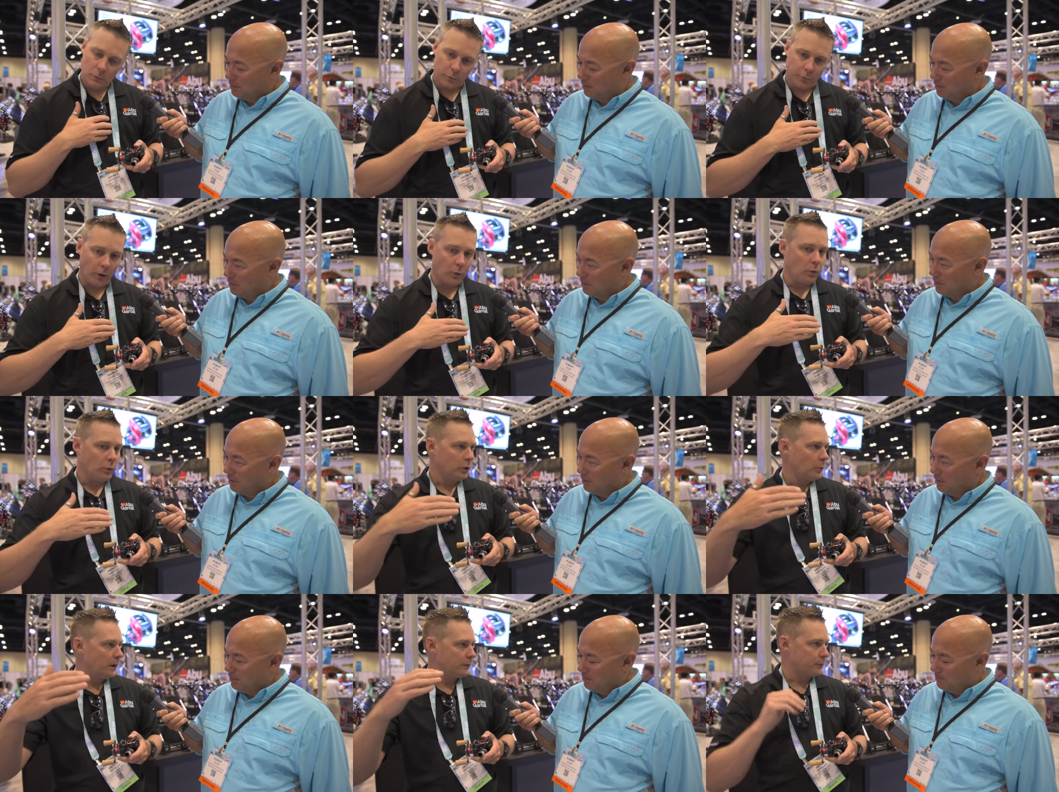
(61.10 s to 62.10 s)
Speaker 1: will throw all the
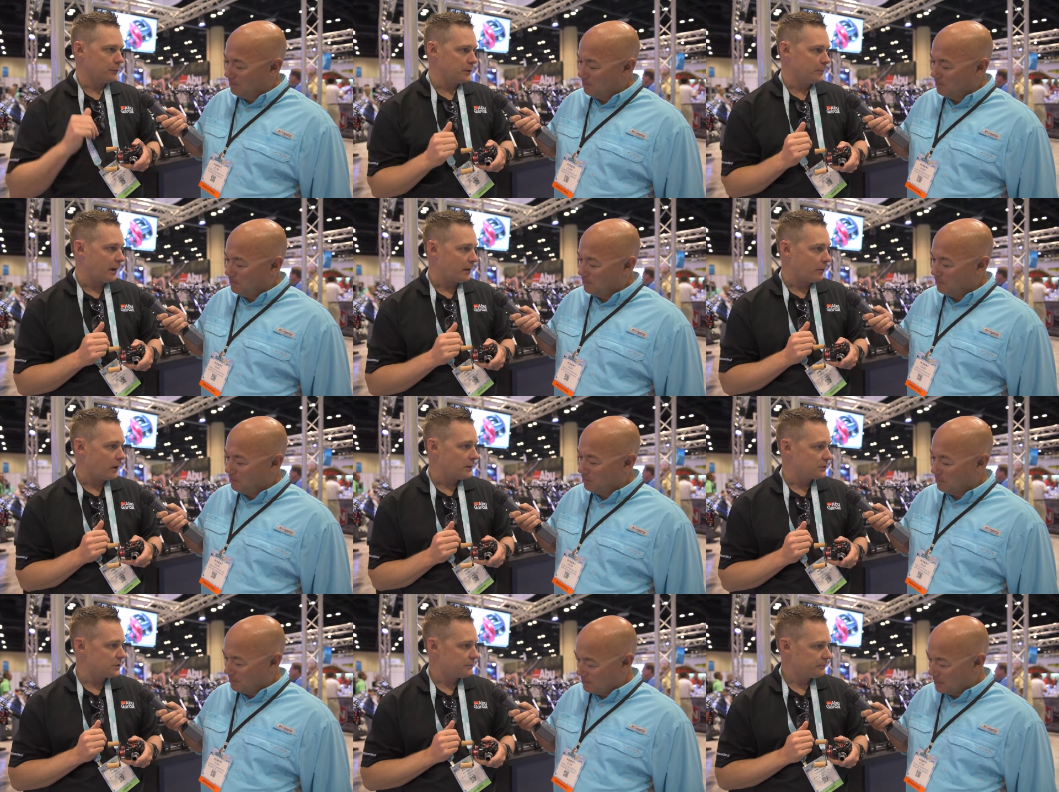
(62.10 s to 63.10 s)
way through the bait
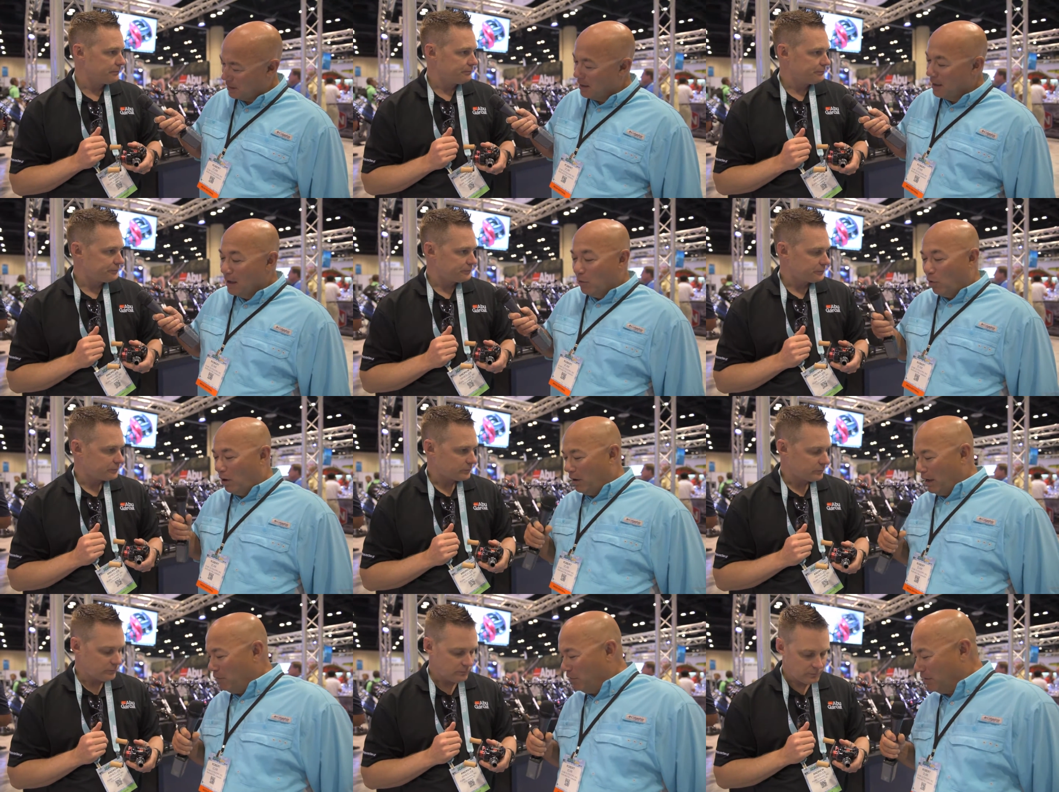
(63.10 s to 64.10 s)
range.
Speaker 2: Well,
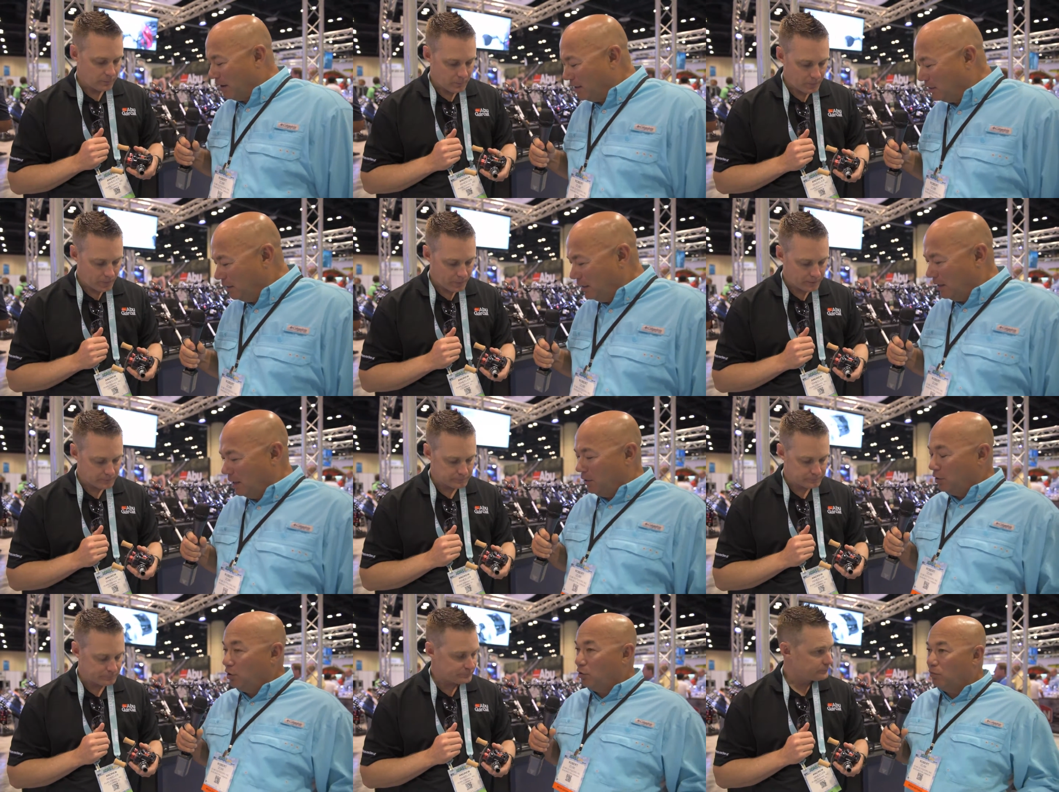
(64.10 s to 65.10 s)
I was at the uh,
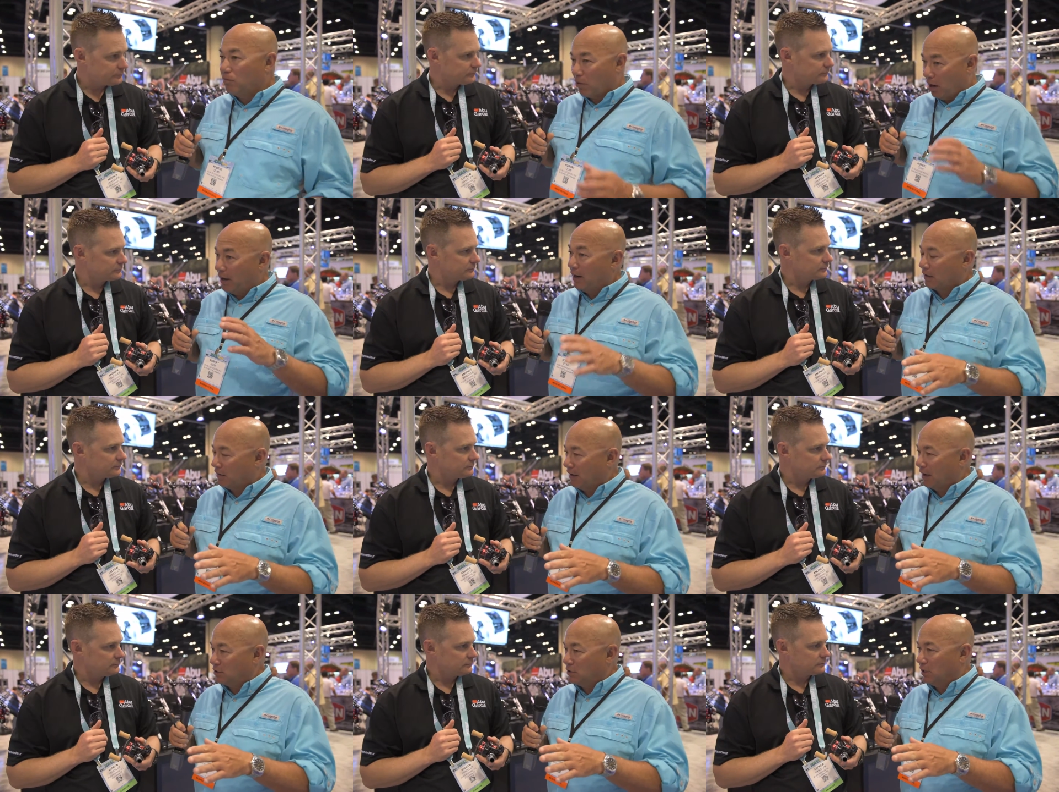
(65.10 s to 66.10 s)
new product
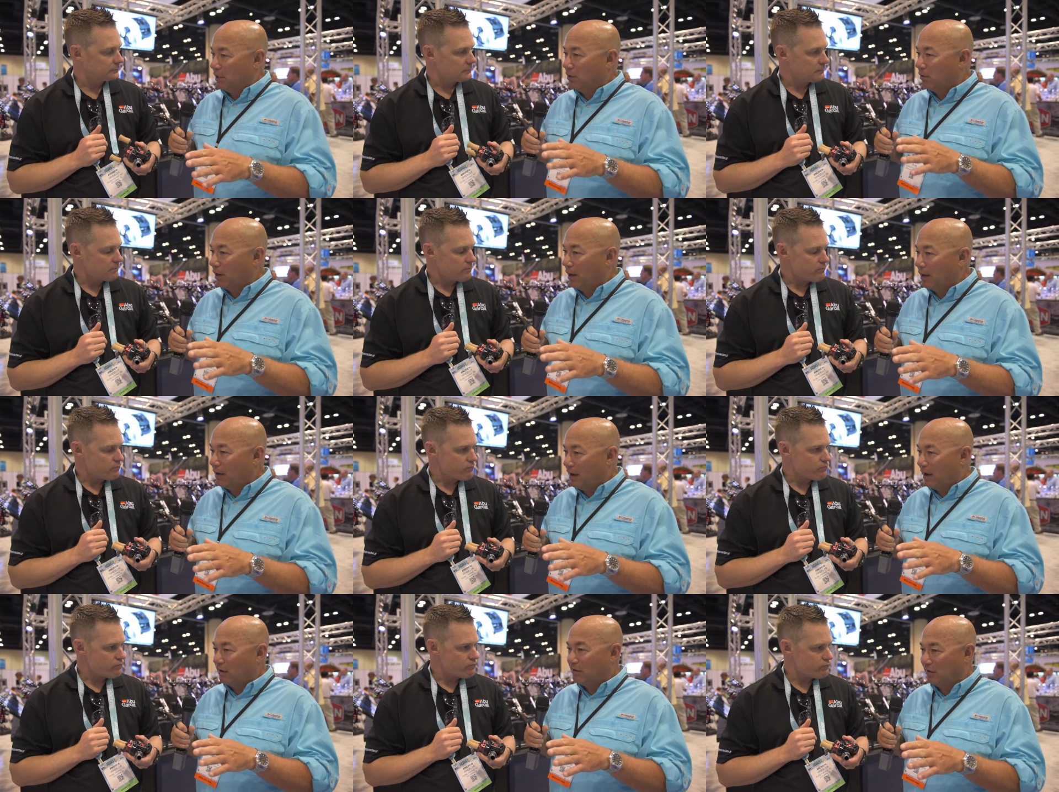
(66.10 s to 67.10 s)
section here at
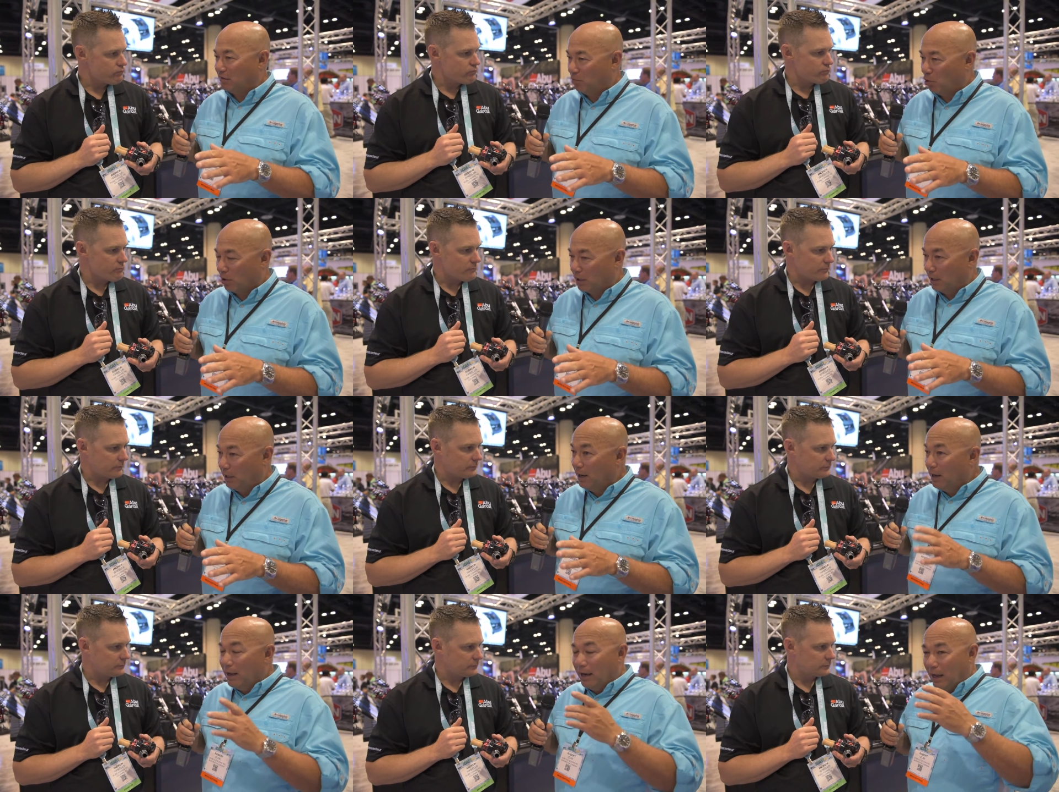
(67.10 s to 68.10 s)
ICAST this morning,
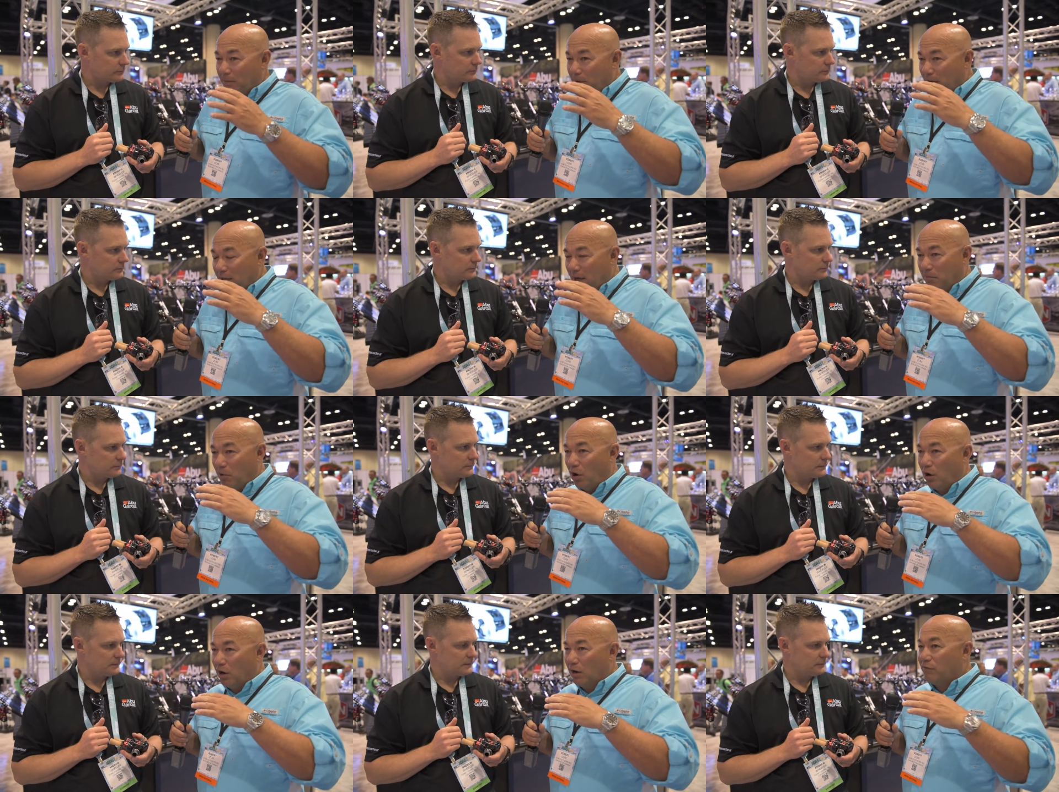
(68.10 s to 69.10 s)
and I picked up
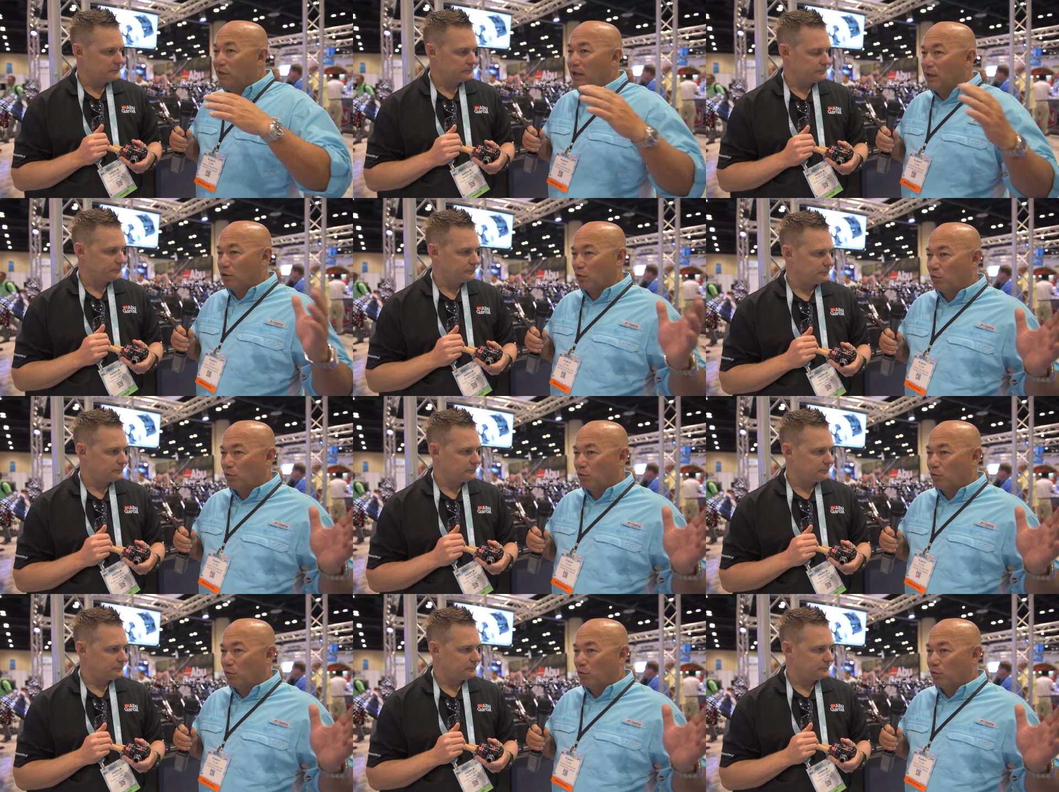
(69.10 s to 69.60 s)
all of the other